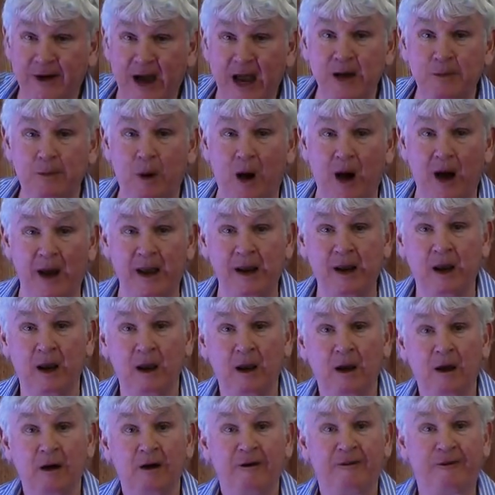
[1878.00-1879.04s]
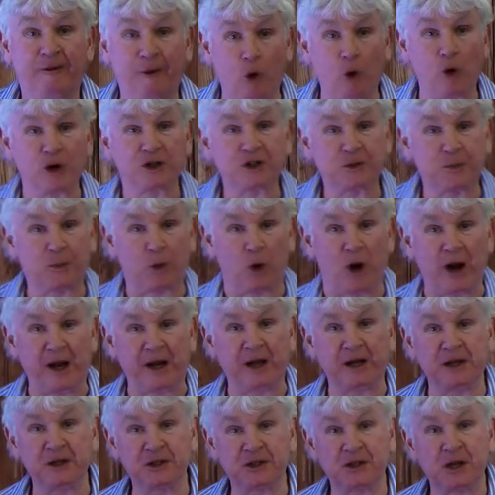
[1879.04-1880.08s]
fed by four
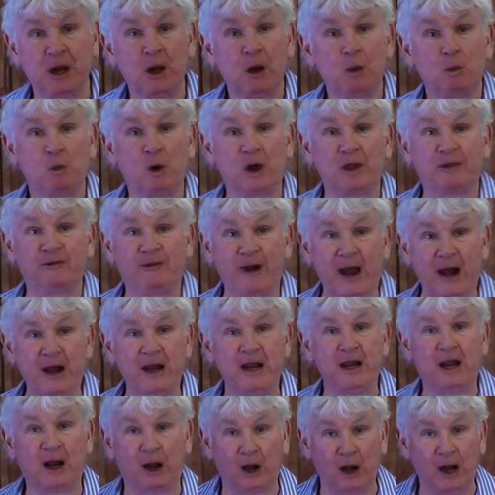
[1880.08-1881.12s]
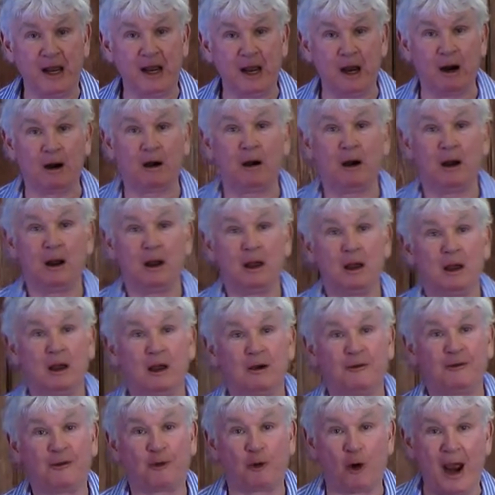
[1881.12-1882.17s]
springs with very clear,
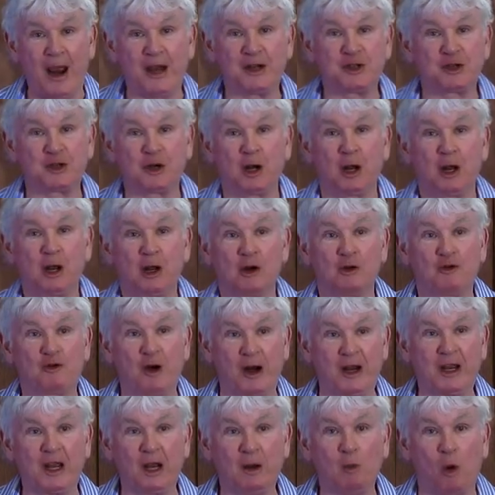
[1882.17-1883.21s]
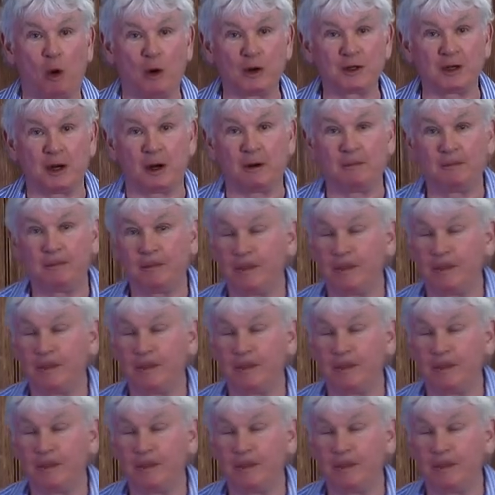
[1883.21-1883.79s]
fresh drinking water.